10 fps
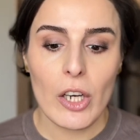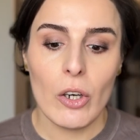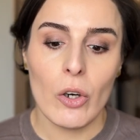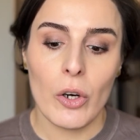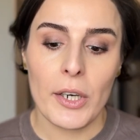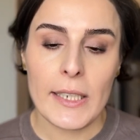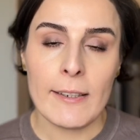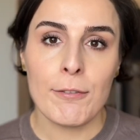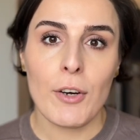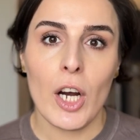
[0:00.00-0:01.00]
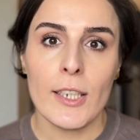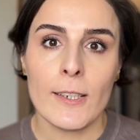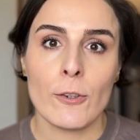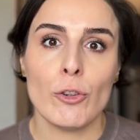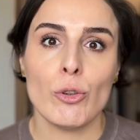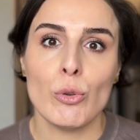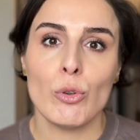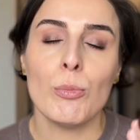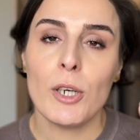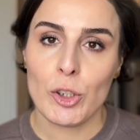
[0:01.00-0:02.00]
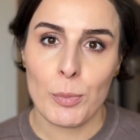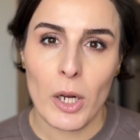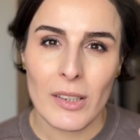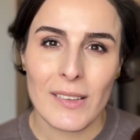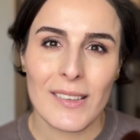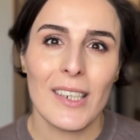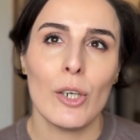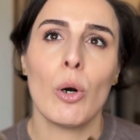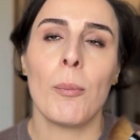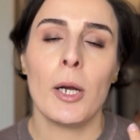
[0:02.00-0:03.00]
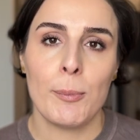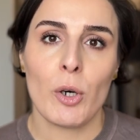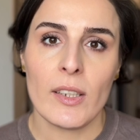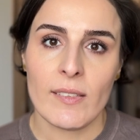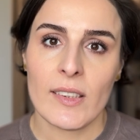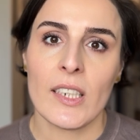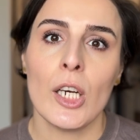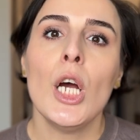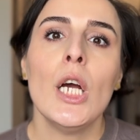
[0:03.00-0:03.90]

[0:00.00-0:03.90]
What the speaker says: or if I do too much bronzer, or my bronzer